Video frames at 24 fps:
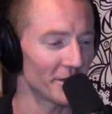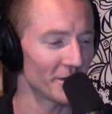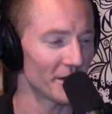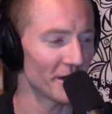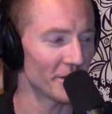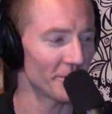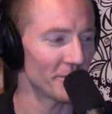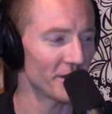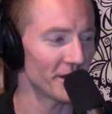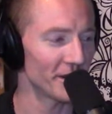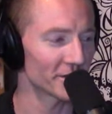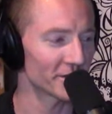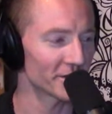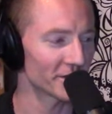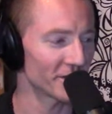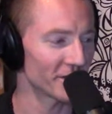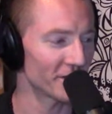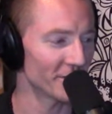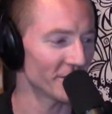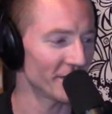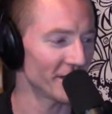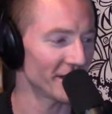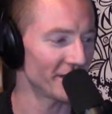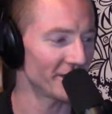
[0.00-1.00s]
a picture of
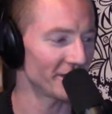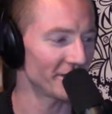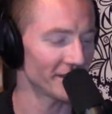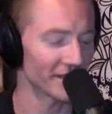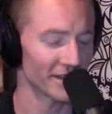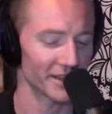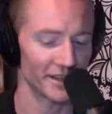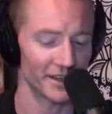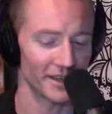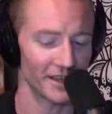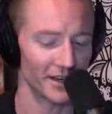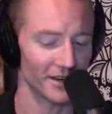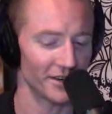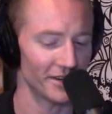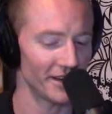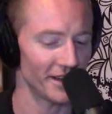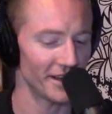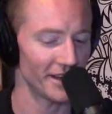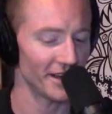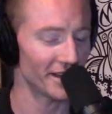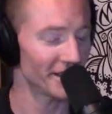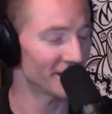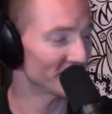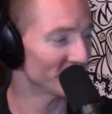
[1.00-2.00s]
my fucking hairy
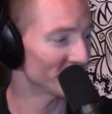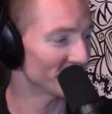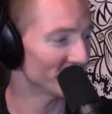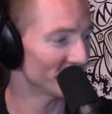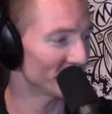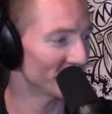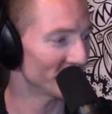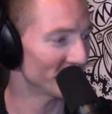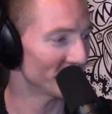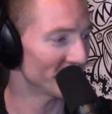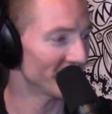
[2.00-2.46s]
ass before.